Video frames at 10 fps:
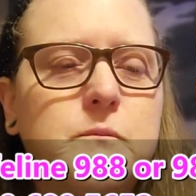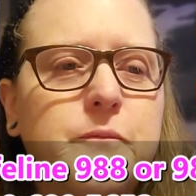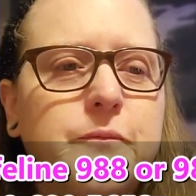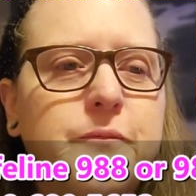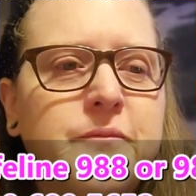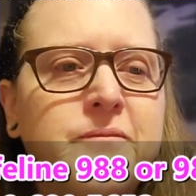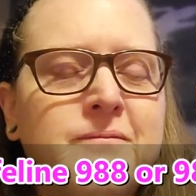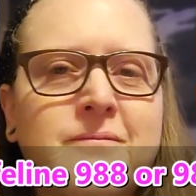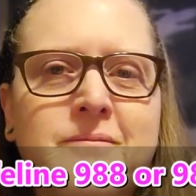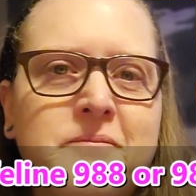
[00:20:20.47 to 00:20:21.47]

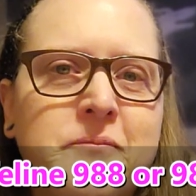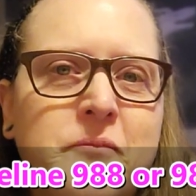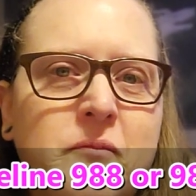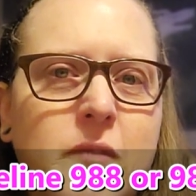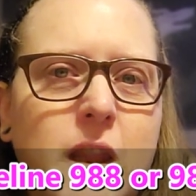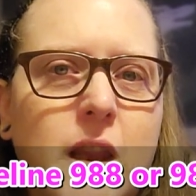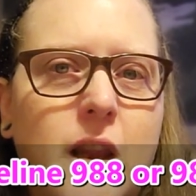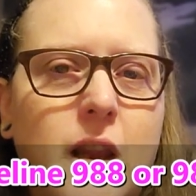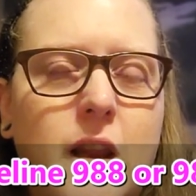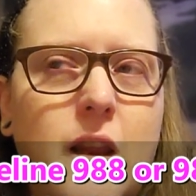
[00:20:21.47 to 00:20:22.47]

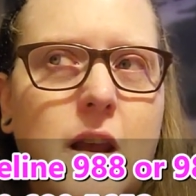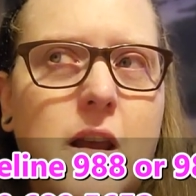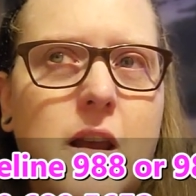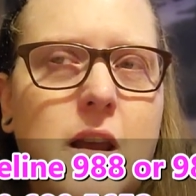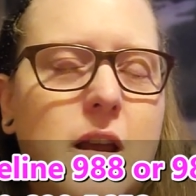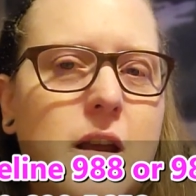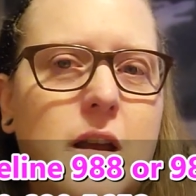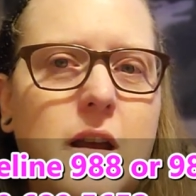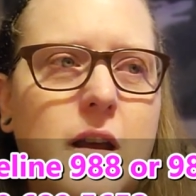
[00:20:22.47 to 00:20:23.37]
Nothing is said.